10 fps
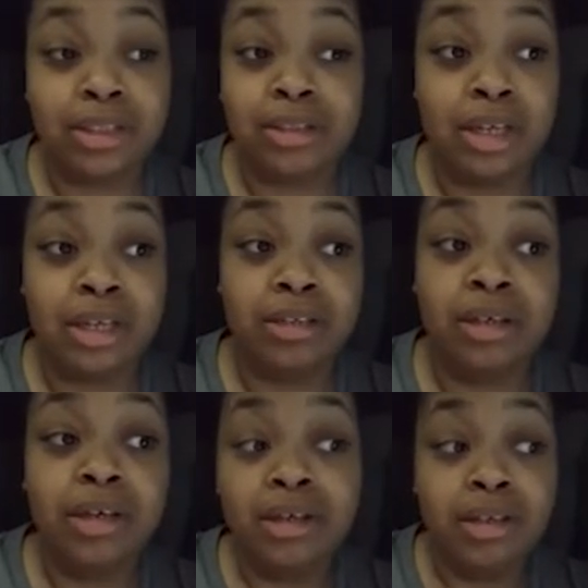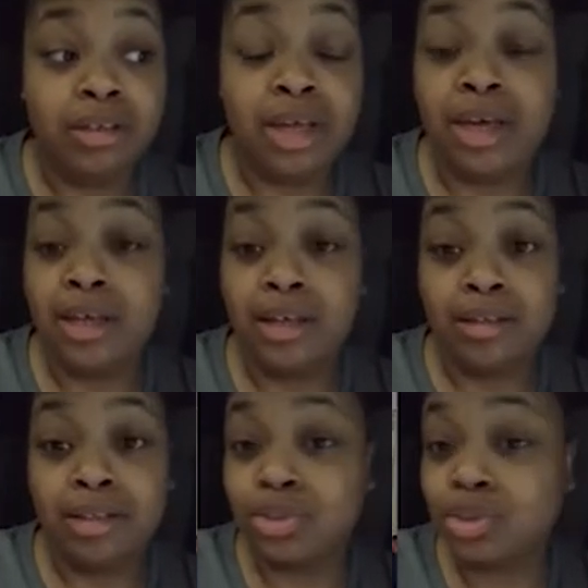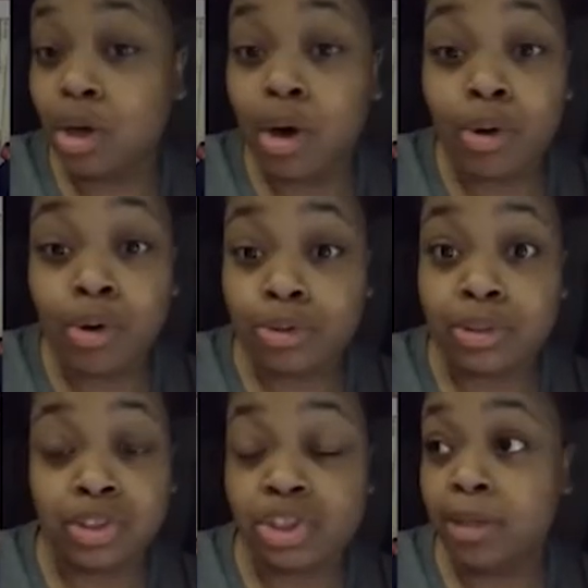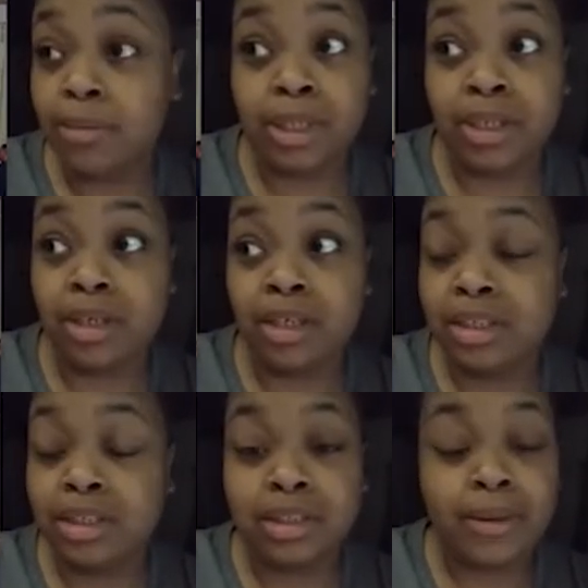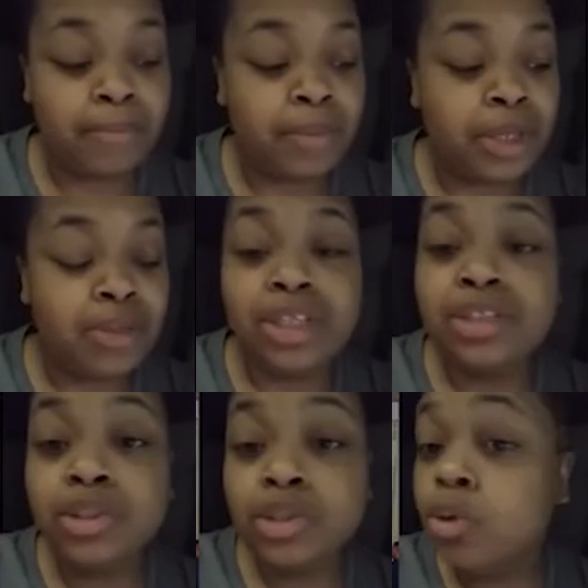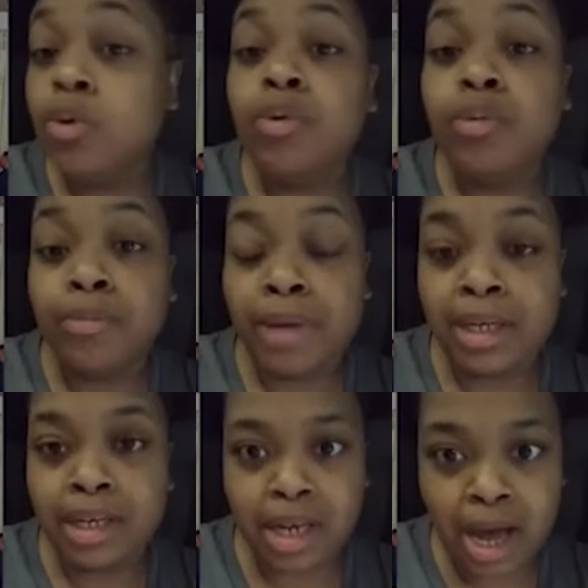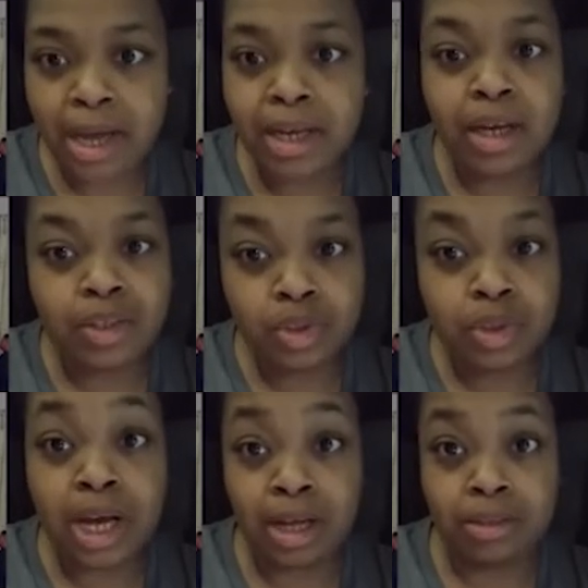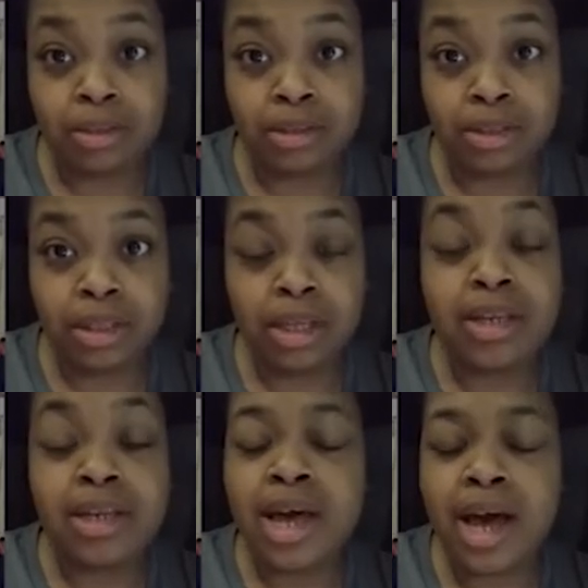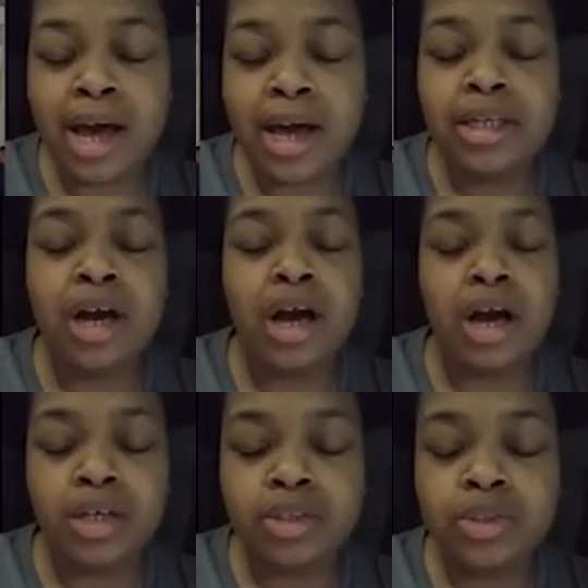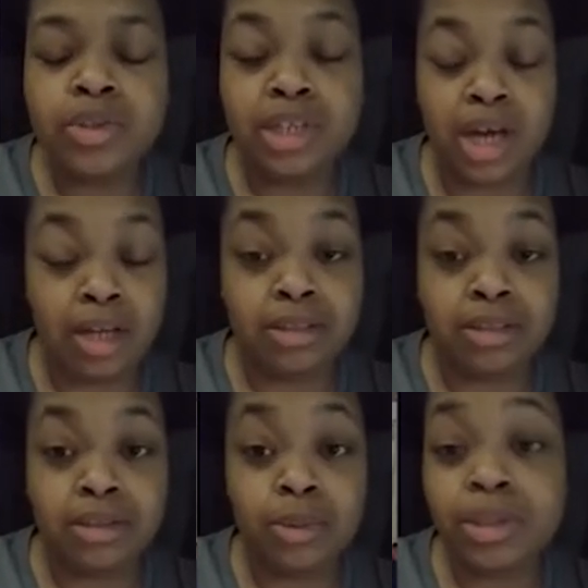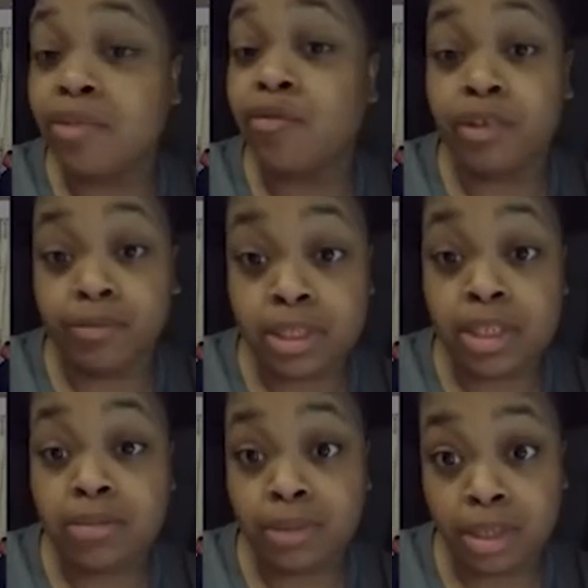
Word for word: and and and these tows and shit because this dude made nine hundred dollars, nine hundred dollars within fifteen